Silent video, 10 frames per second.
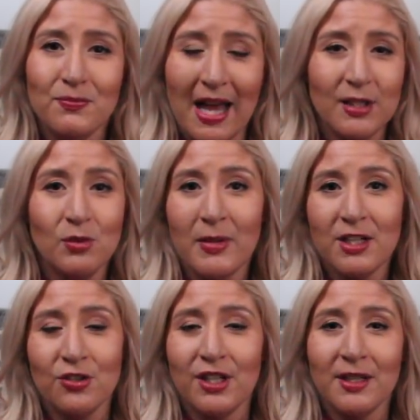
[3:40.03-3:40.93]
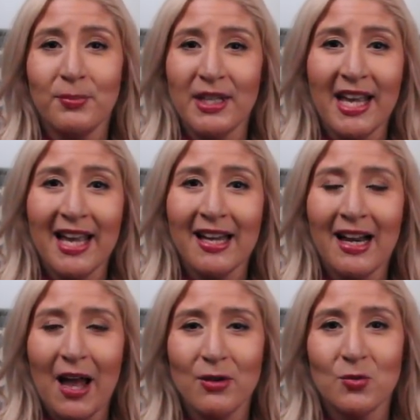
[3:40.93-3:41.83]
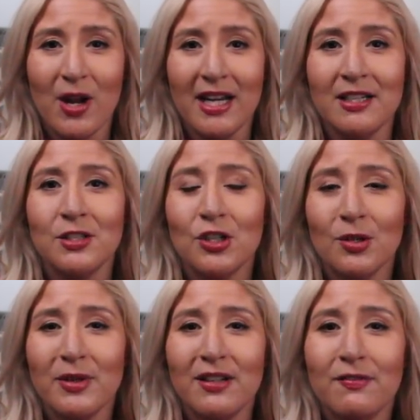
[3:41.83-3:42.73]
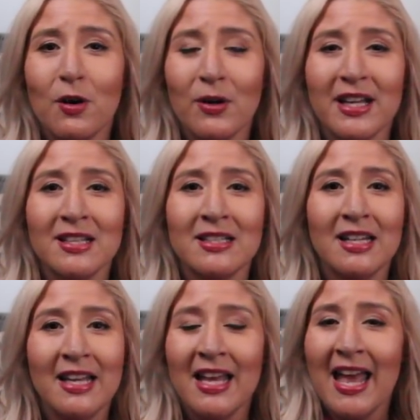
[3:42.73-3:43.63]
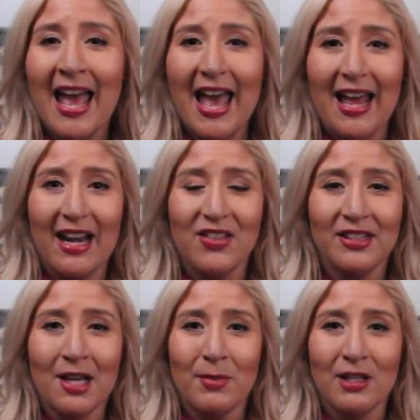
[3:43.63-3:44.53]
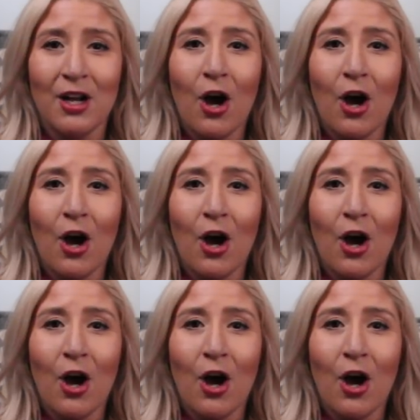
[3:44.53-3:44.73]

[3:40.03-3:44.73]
that's when my journey began. I was ready, determined, focused, and I think that made